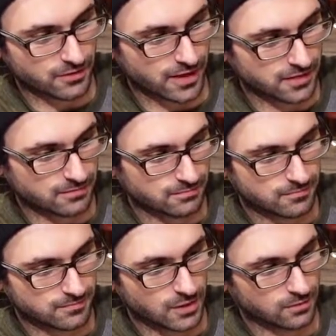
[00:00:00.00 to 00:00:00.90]
than,
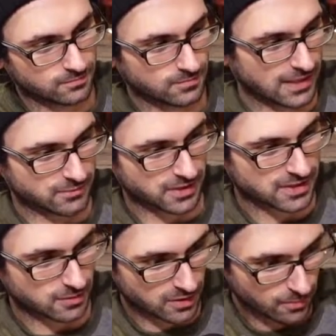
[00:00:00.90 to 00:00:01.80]
as we can
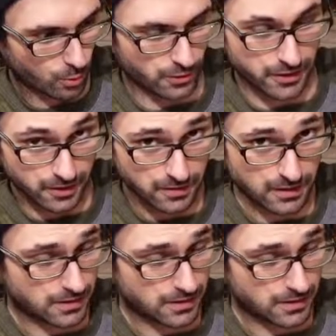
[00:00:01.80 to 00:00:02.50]
see with the pour here,